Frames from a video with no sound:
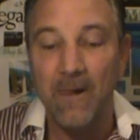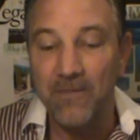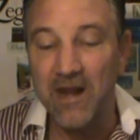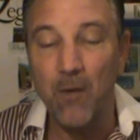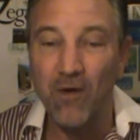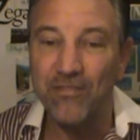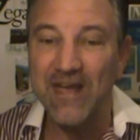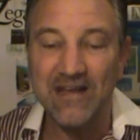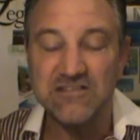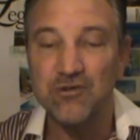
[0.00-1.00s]
then one
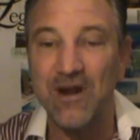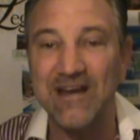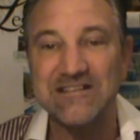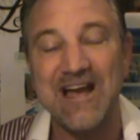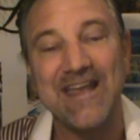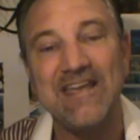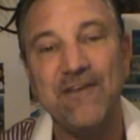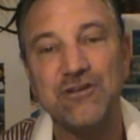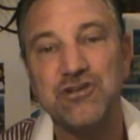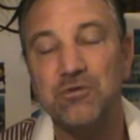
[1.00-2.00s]
thing that's great is I can
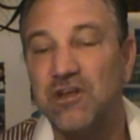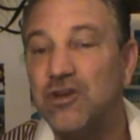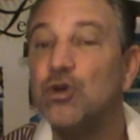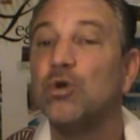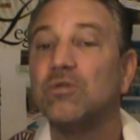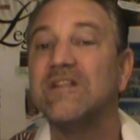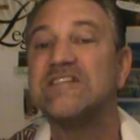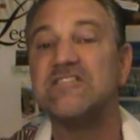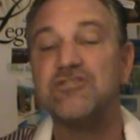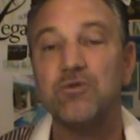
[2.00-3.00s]
give it to you and you can
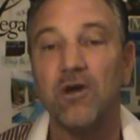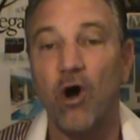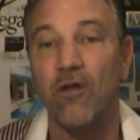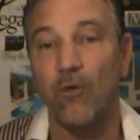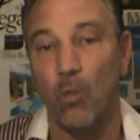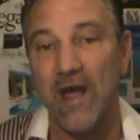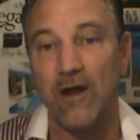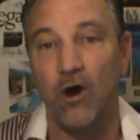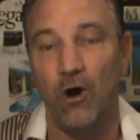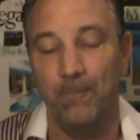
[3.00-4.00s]
listen to it on the way
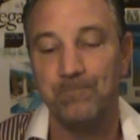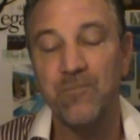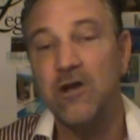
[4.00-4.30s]
home.